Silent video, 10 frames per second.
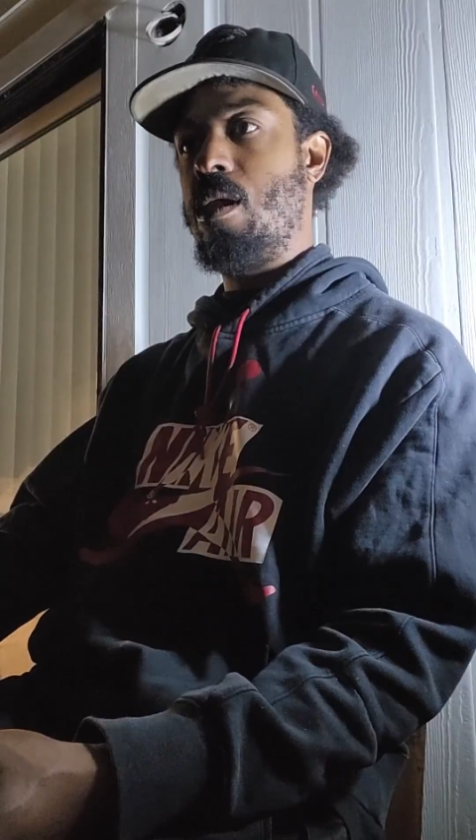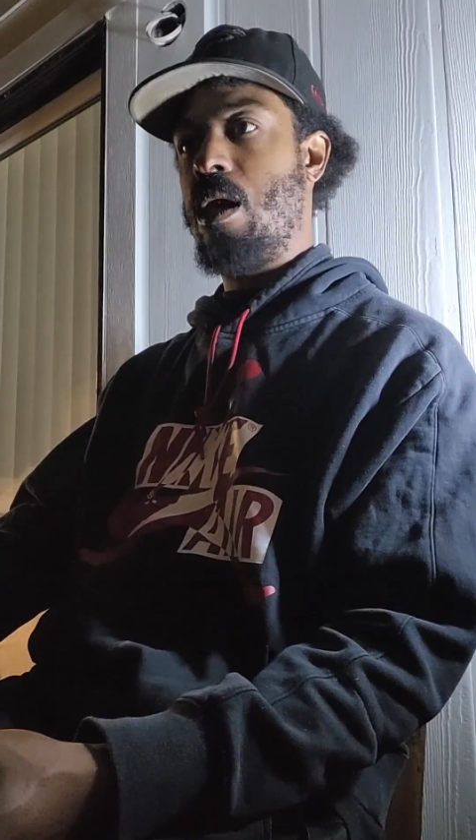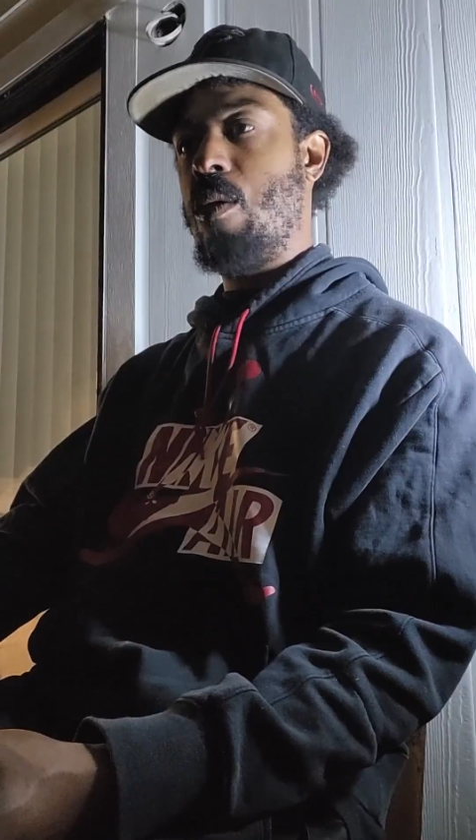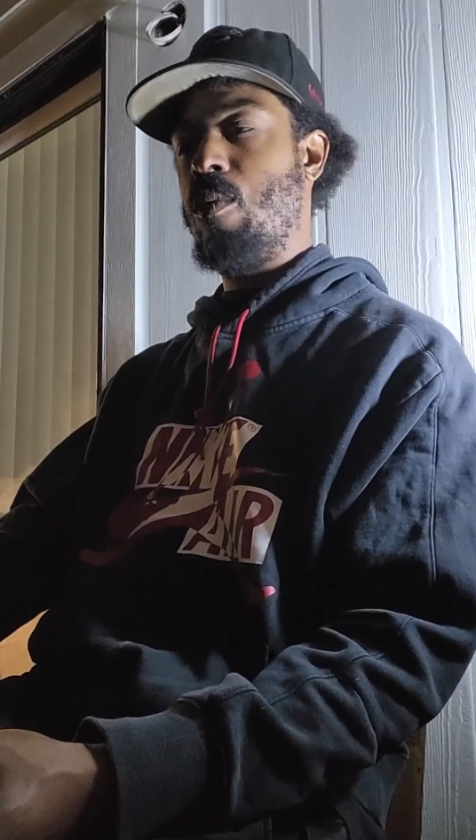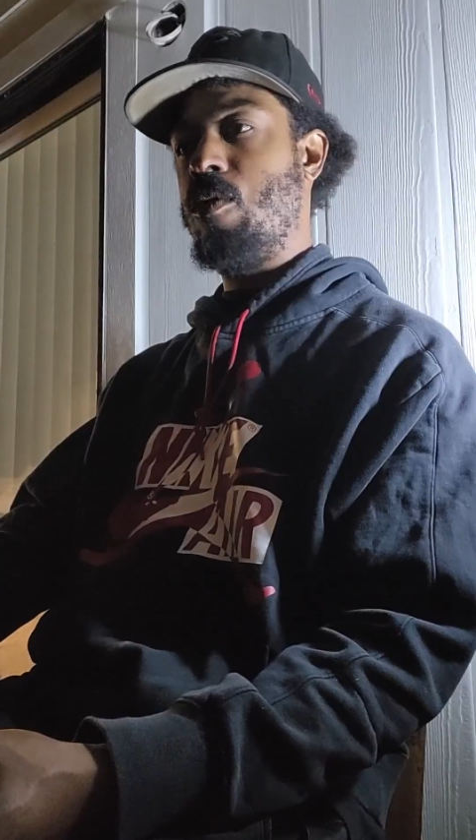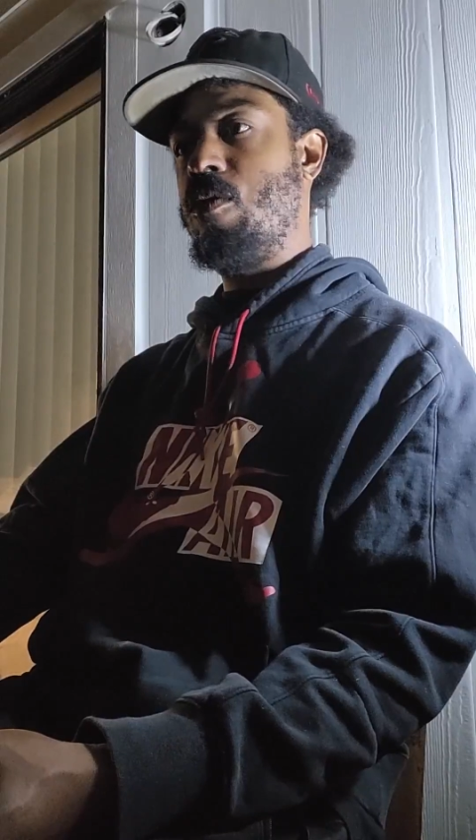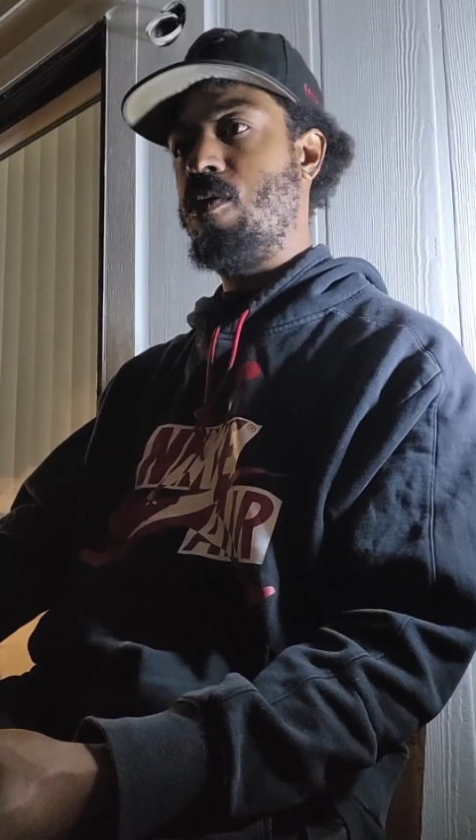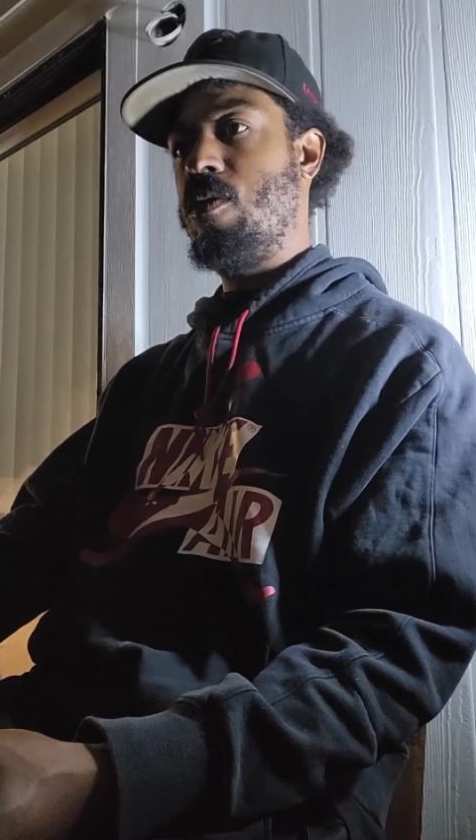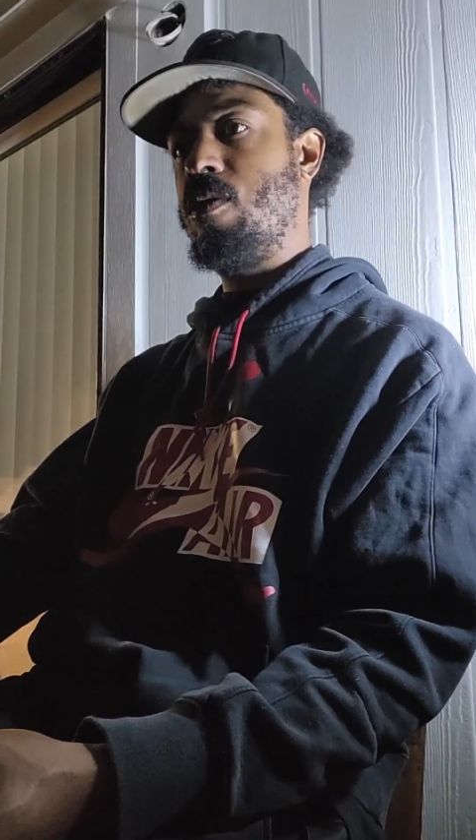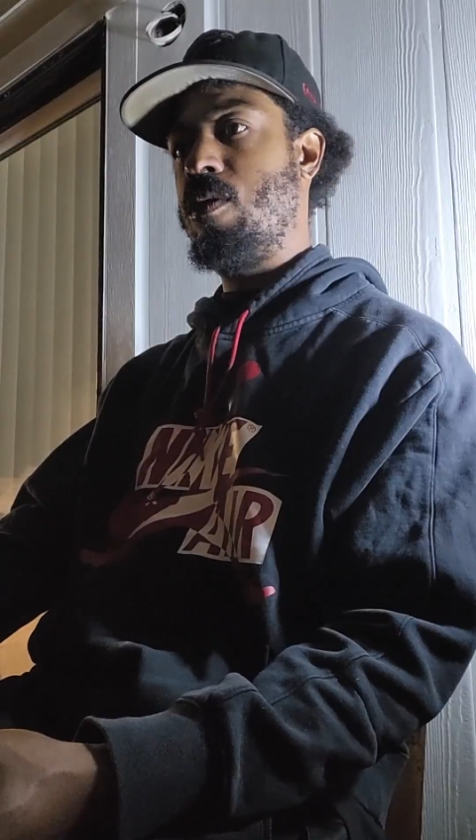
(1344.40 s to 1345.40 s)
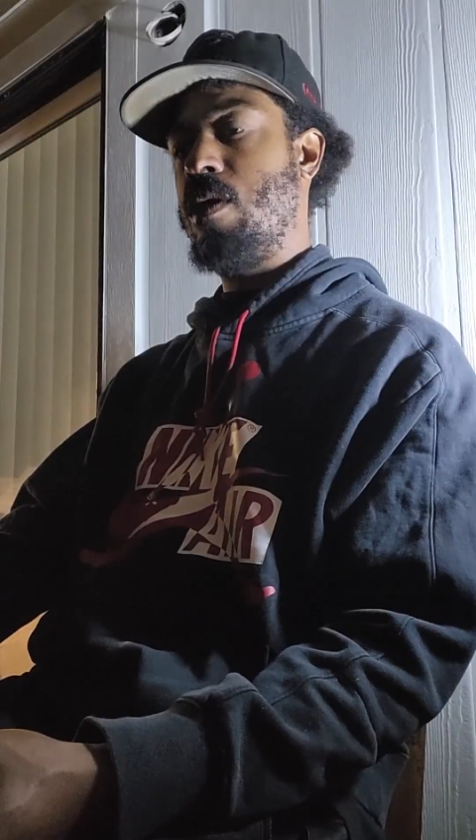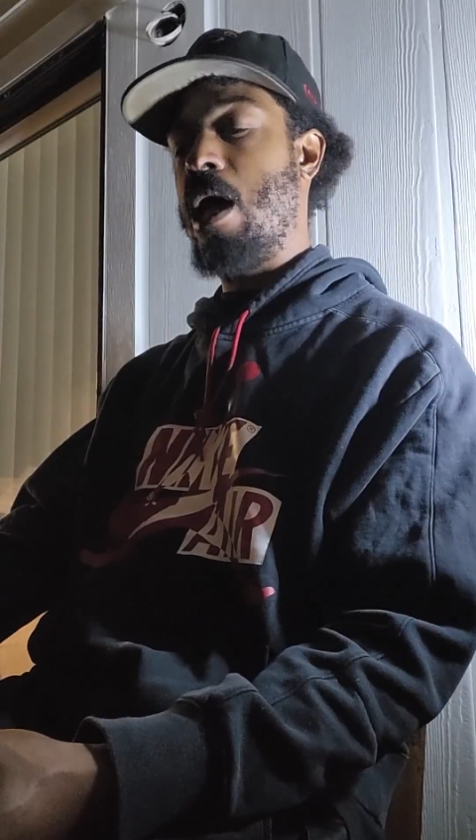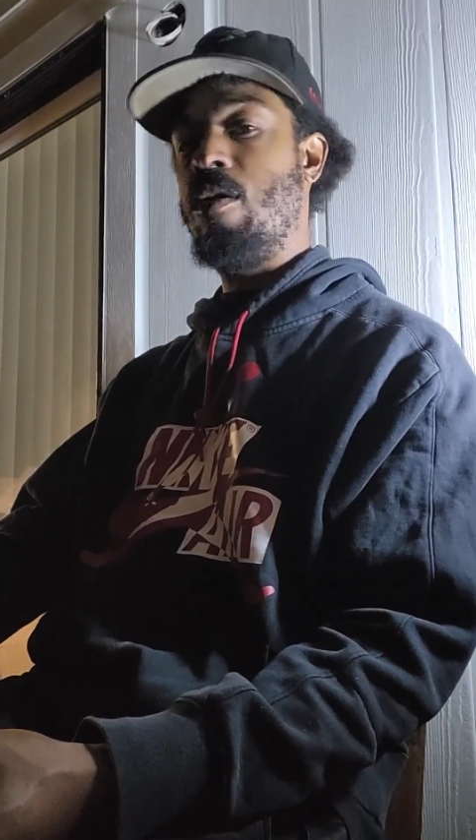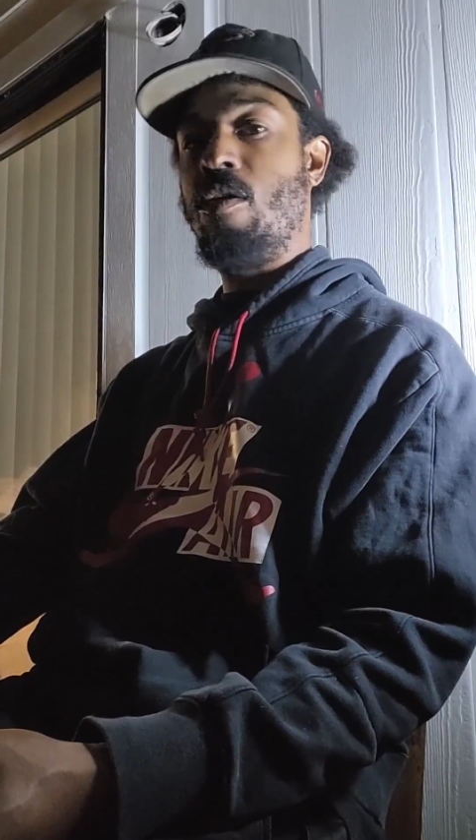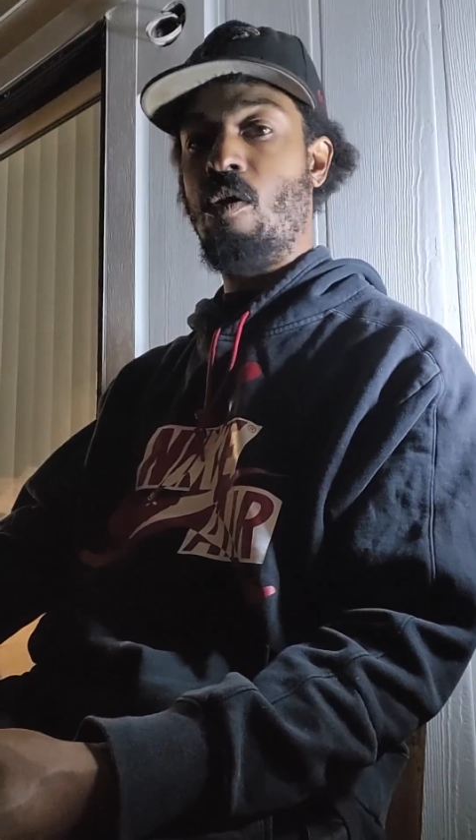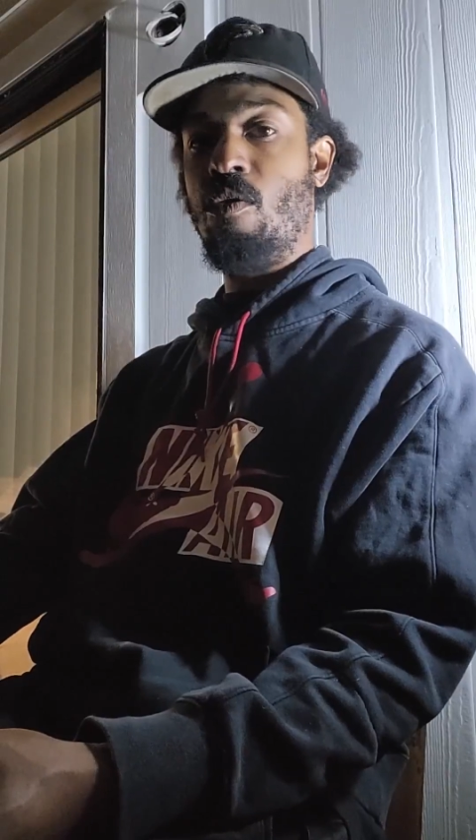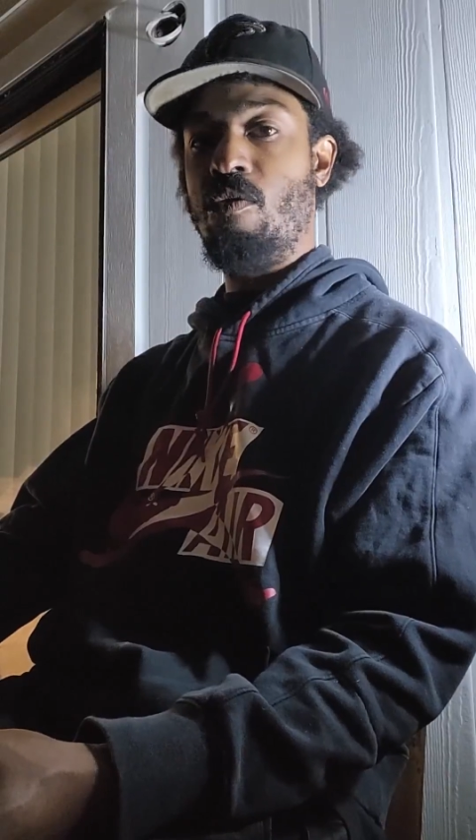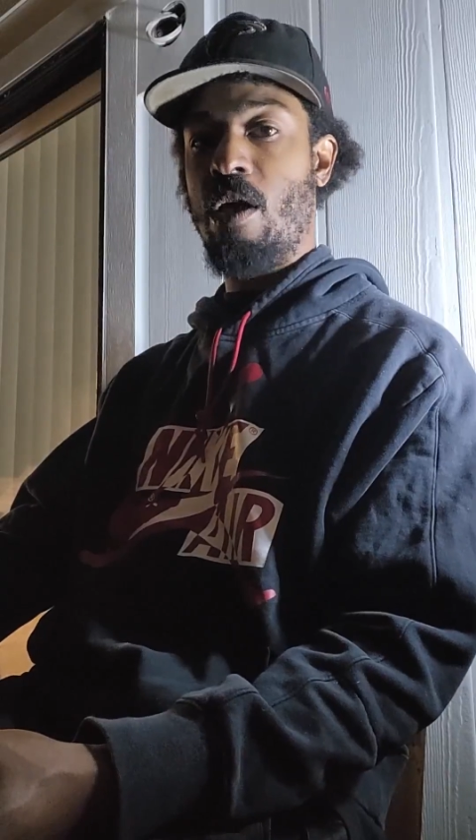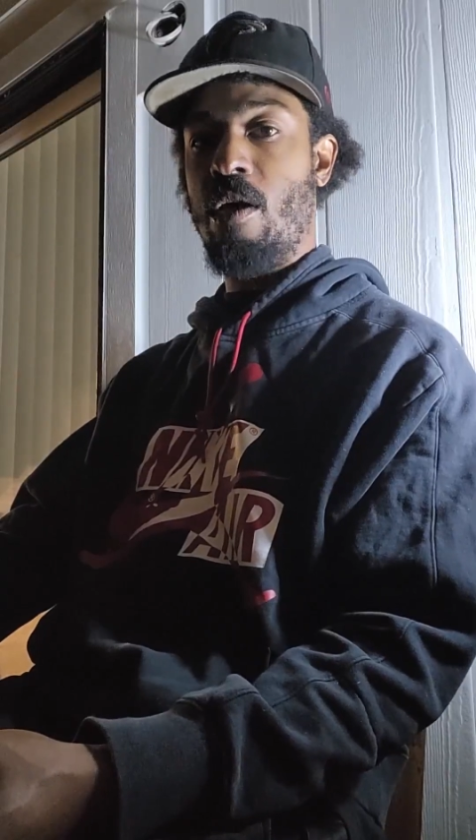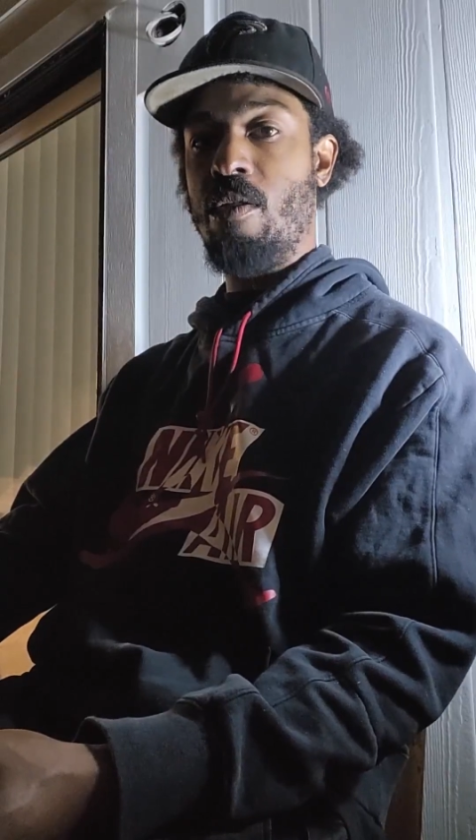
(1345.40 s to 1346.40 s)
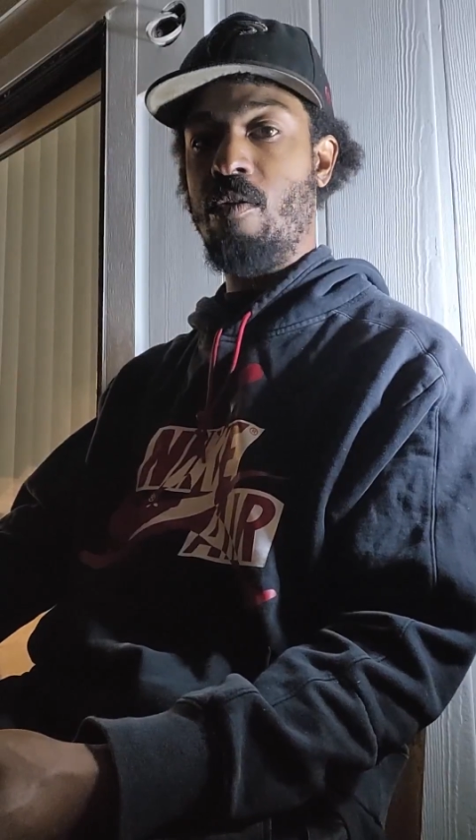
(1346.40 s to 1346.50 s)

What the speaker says: I was down in Old Town.